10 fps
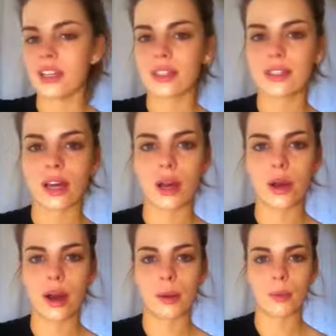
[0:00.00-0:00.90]
So,
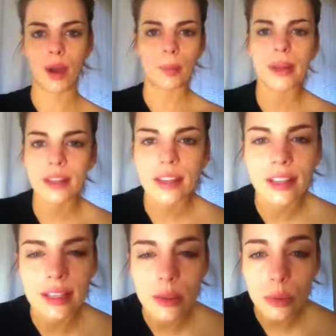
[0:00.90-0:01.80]
wow, my
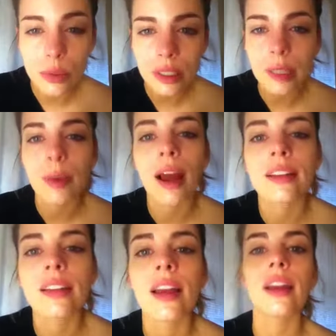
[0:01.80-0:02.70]
lighting is really
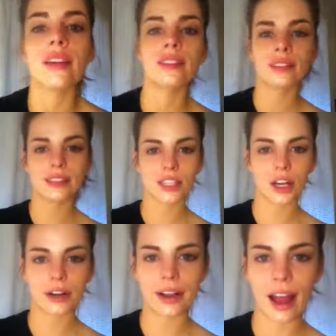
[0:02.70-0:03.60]
bad today.
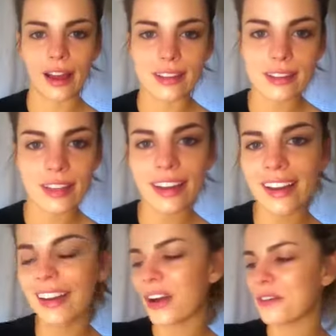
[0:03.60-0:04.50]
Sorry, guys.
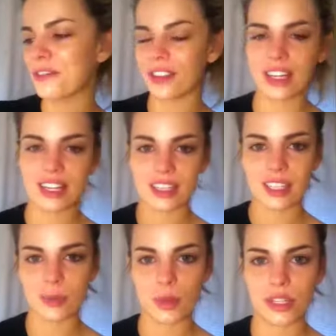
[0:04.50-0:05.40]
Hopefully this
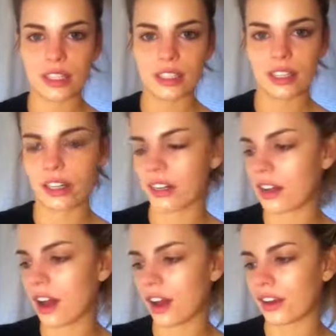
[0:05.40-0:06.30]
is pretty clear
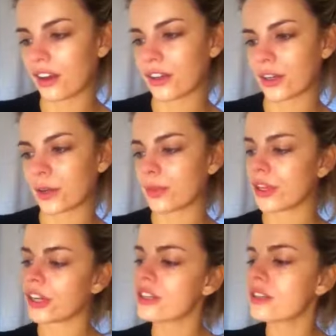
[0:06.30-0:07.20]
on your computer.